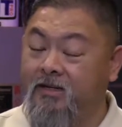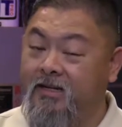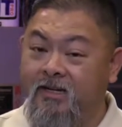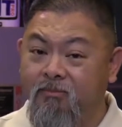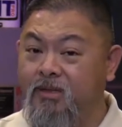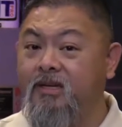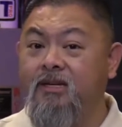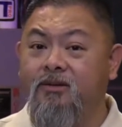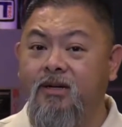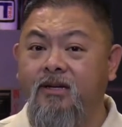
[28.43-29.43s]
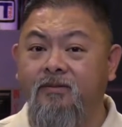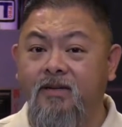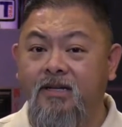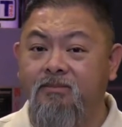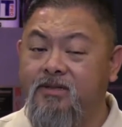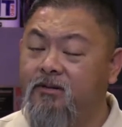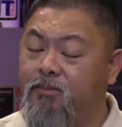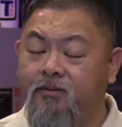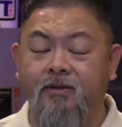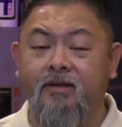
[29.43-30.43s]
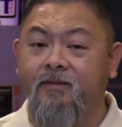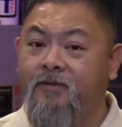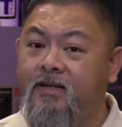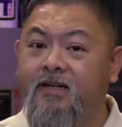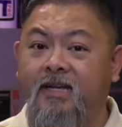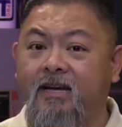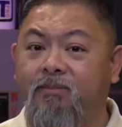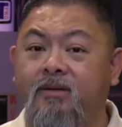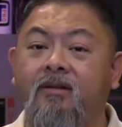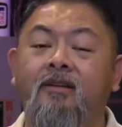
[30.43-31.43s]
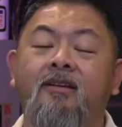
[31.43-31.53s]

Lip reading: And I can begin creating VMs there perfectly fine and happy,